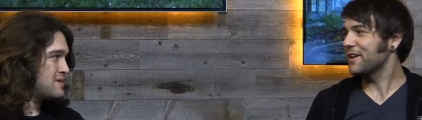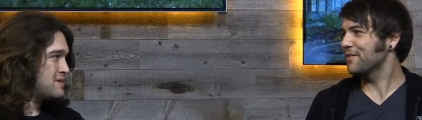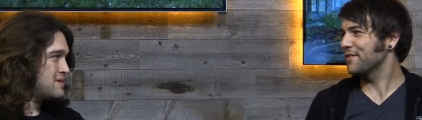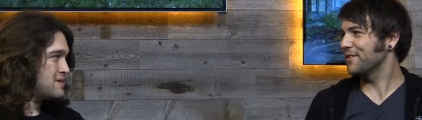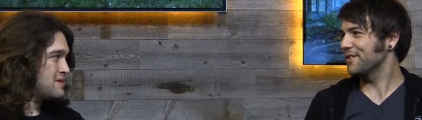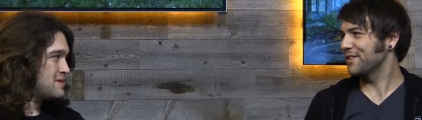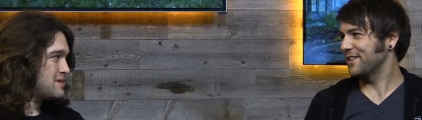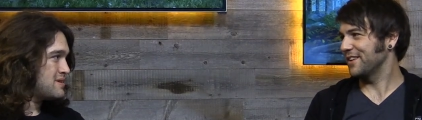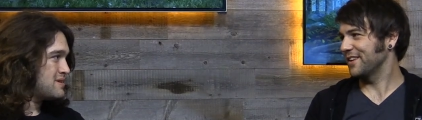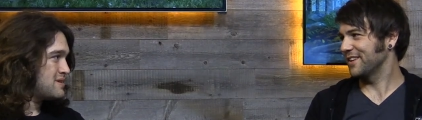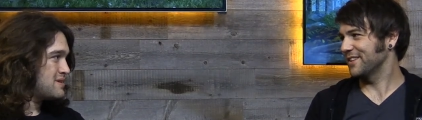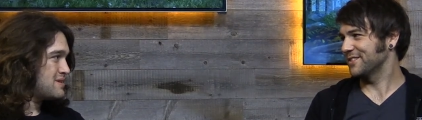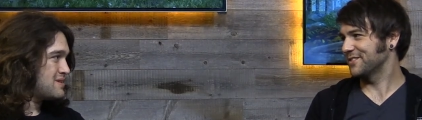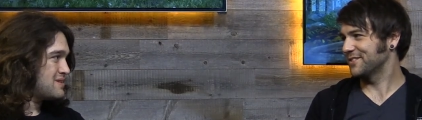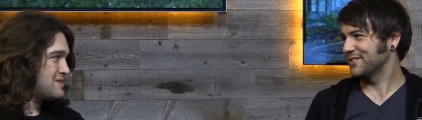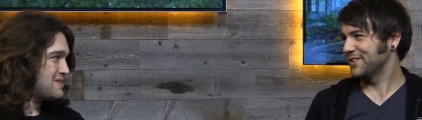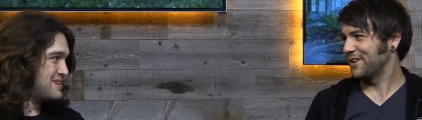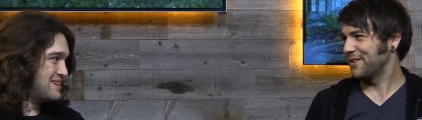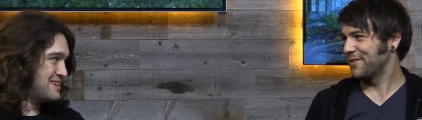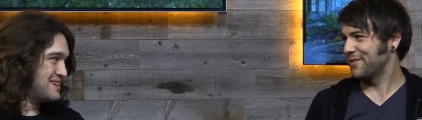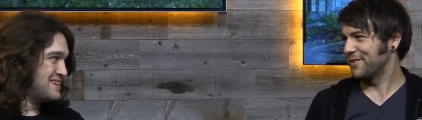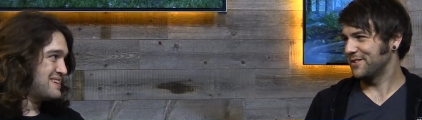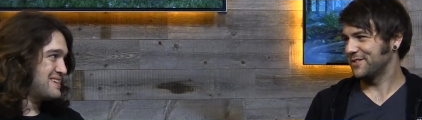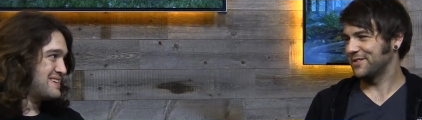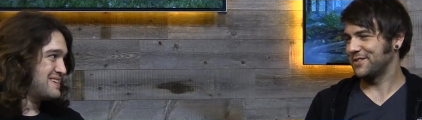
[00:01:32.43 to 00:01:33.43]
Speaker 1: everything is
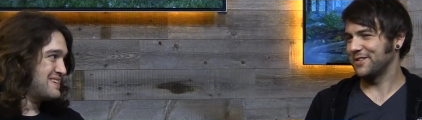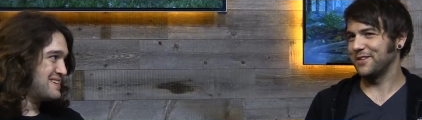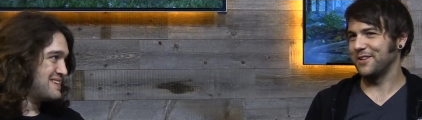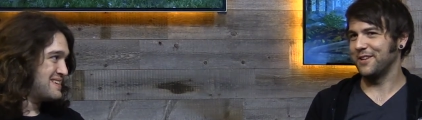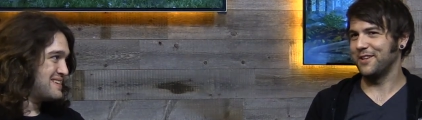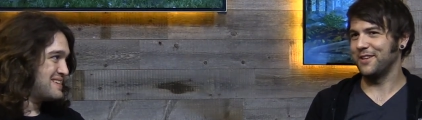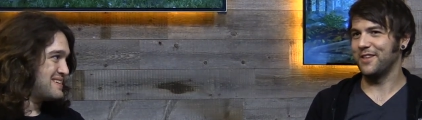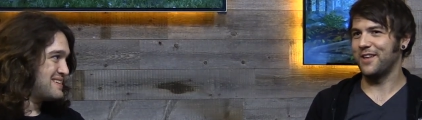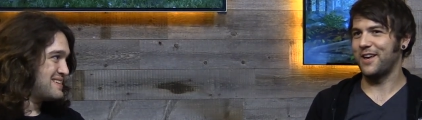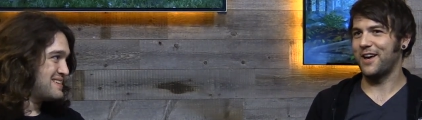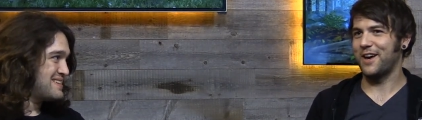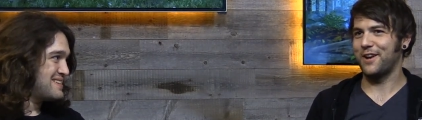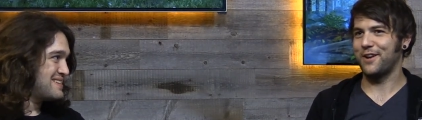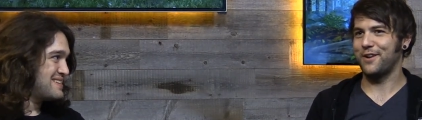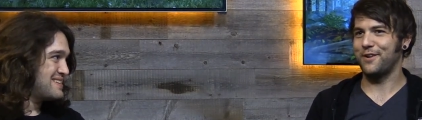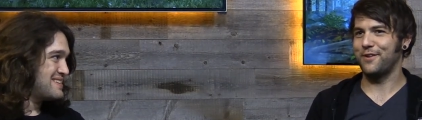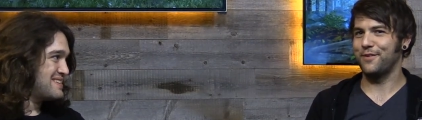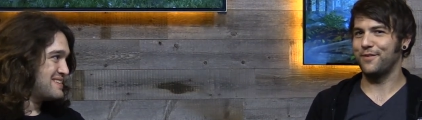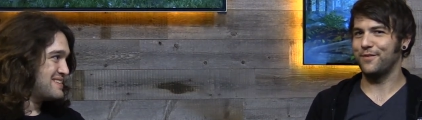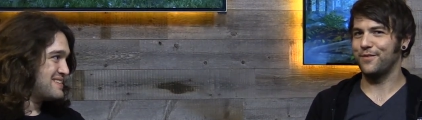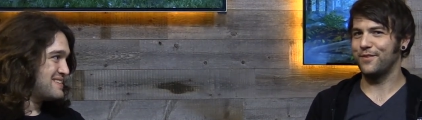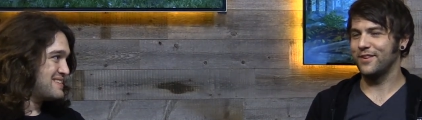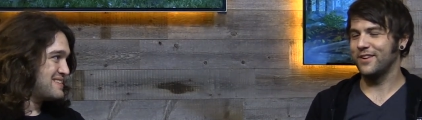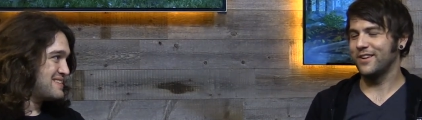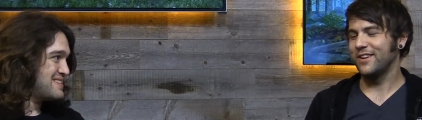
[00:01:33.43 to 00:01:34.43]
solved. There's still a lot
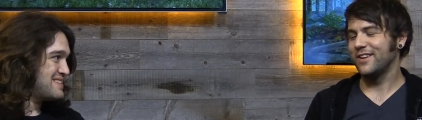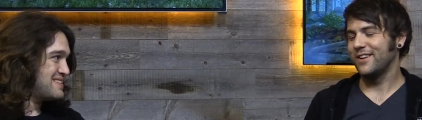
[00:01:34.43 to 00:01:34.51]
of